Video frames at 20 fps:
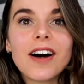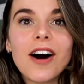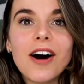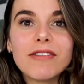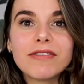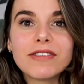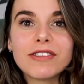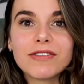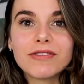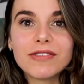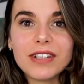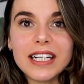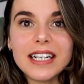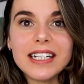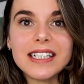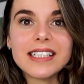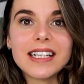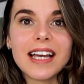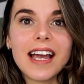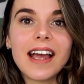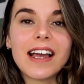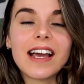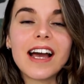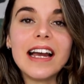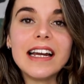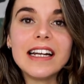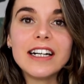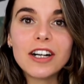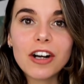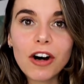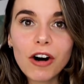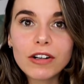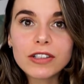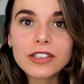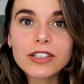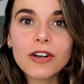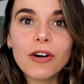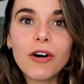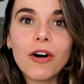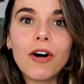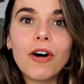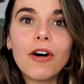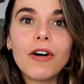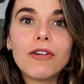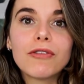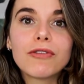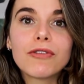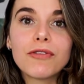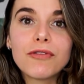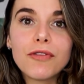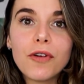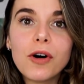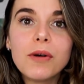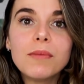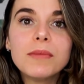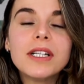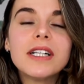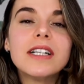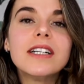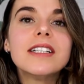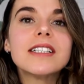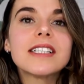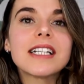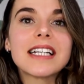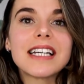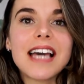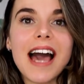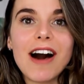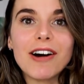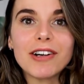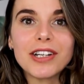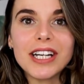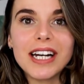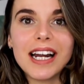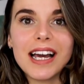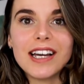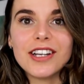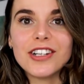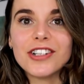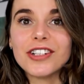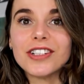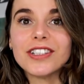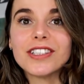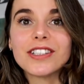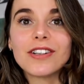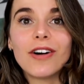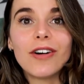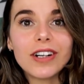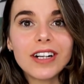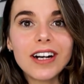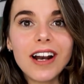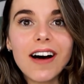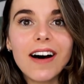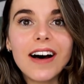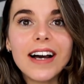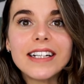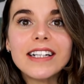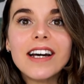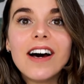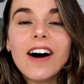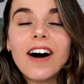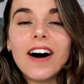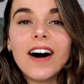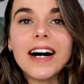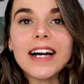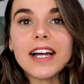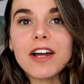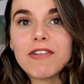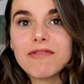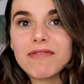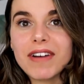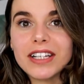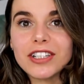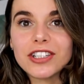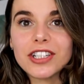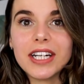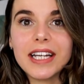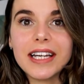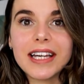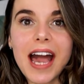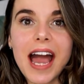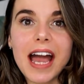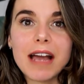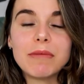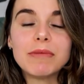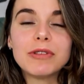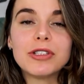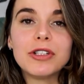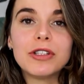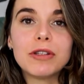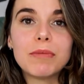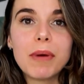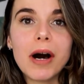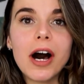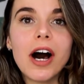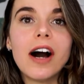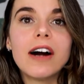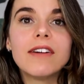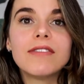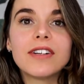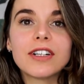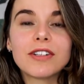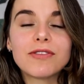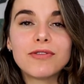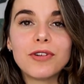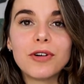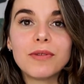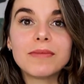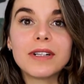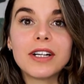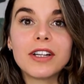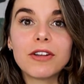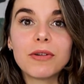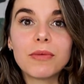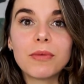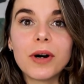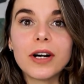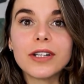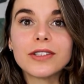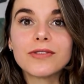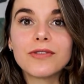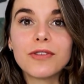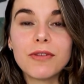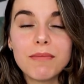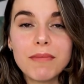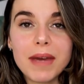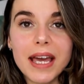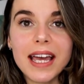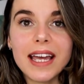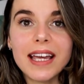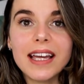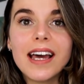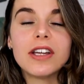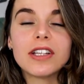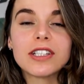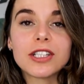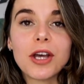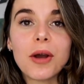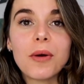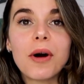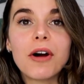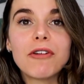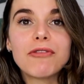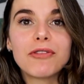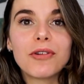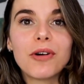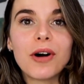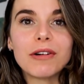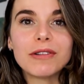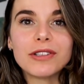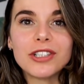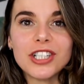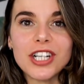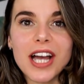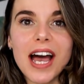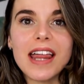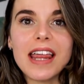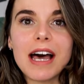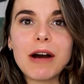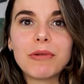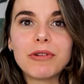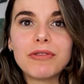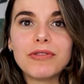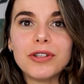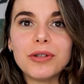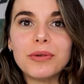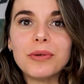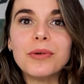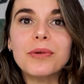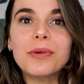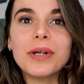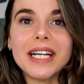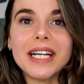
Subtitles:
after reading a lot of formulas and calculations online, I eventually came to the perfect formula that worked for me. So I thought I would share that with you all